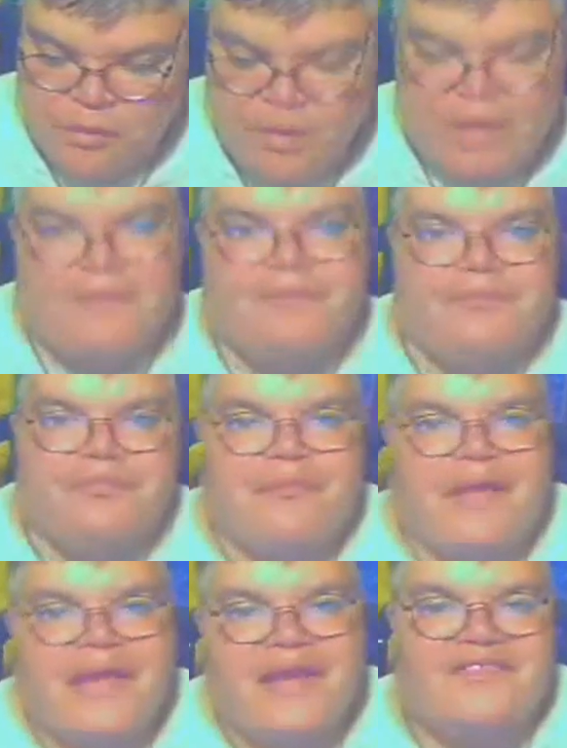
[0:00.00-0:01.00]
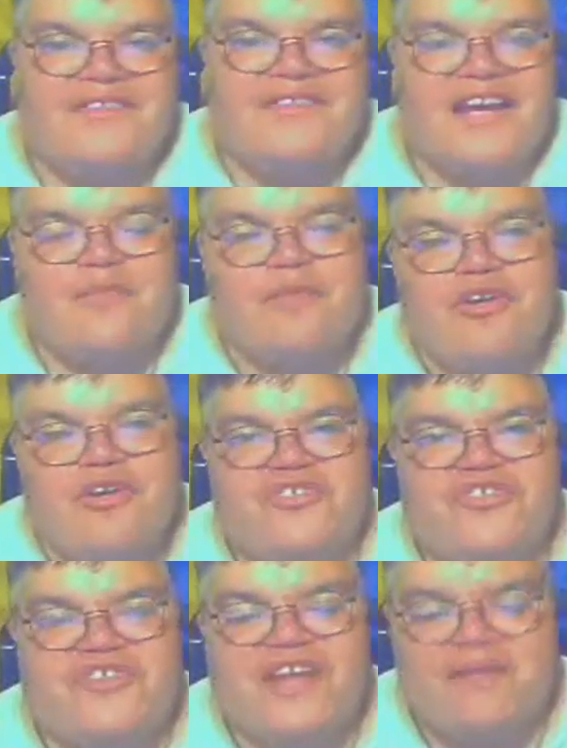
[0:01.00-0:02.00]
Well, you could say
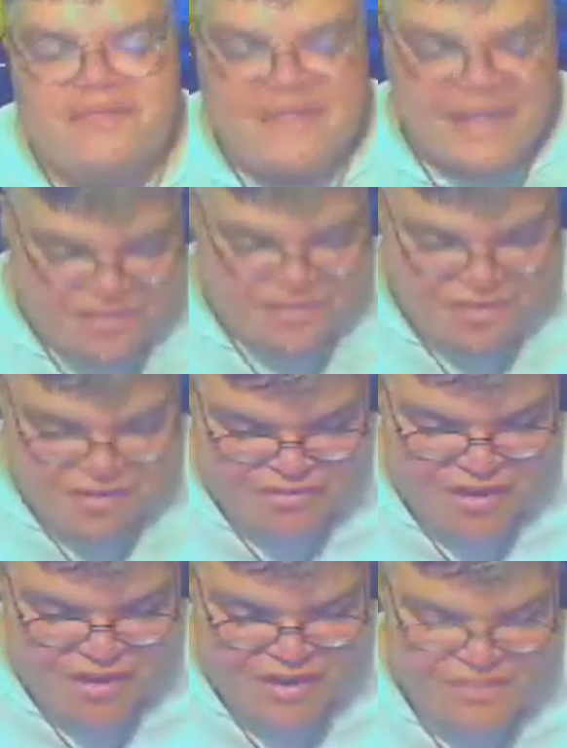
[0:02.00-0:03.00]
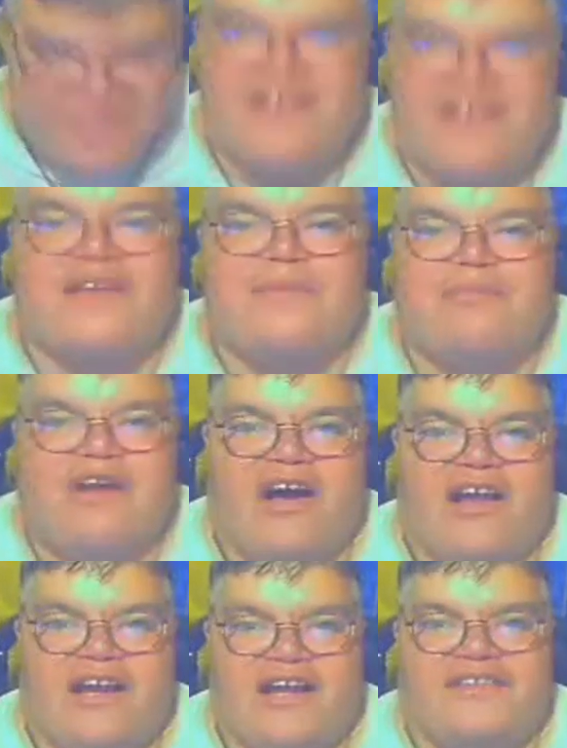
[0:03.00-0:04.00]
commercials nowadays are trying to sell their
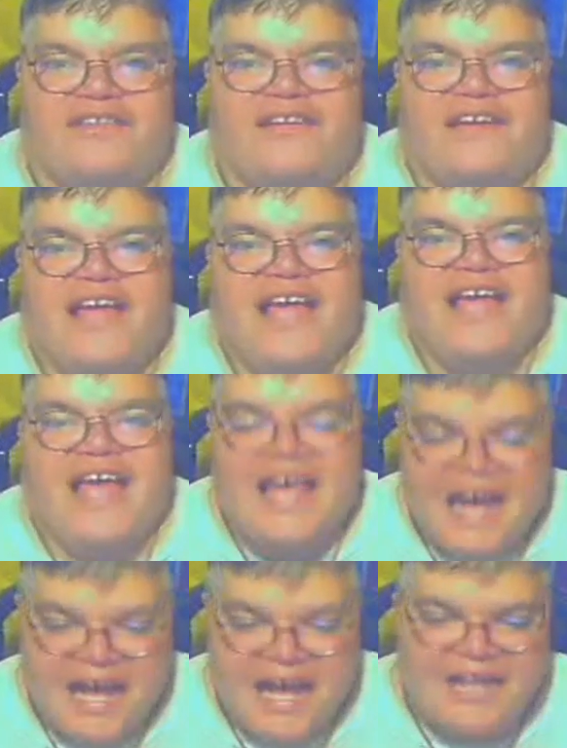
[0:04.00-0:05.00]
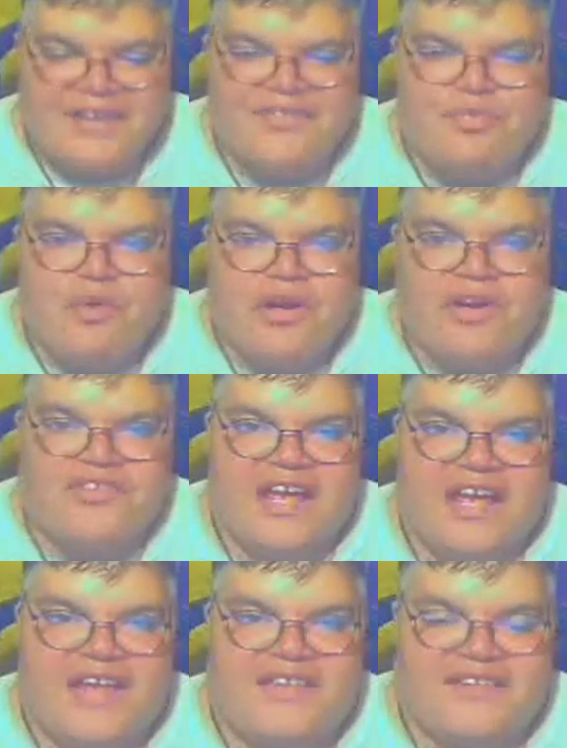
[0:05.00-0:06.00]
product, and I just want to
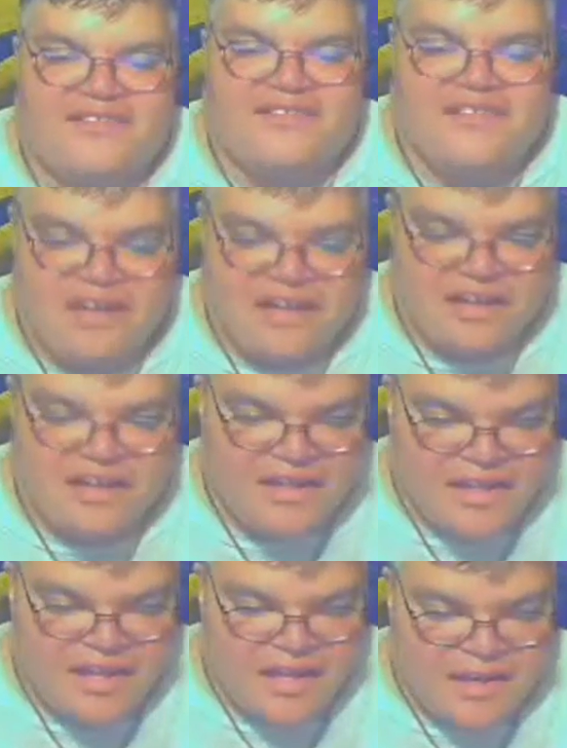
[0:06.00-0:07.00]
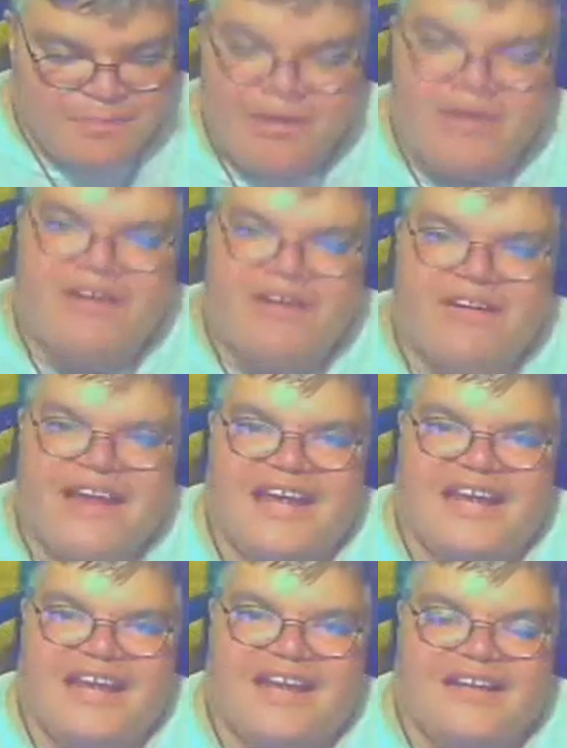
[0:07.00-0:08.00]
say that Burger
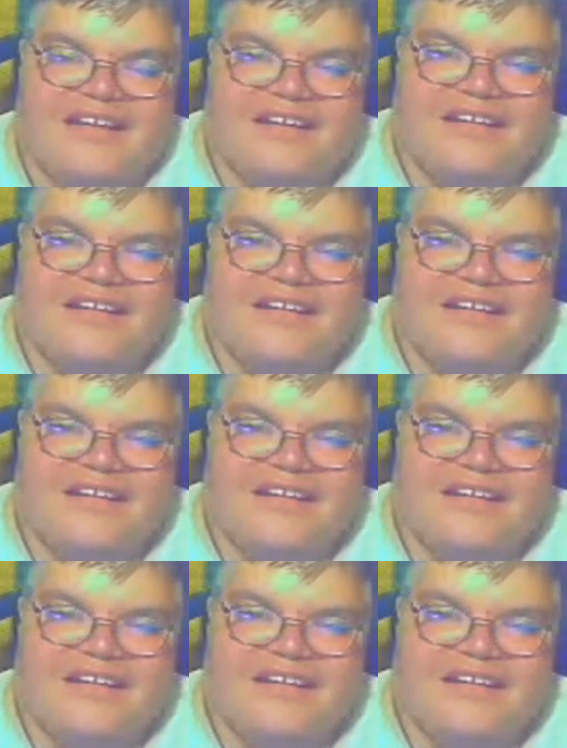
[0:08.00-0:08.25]
King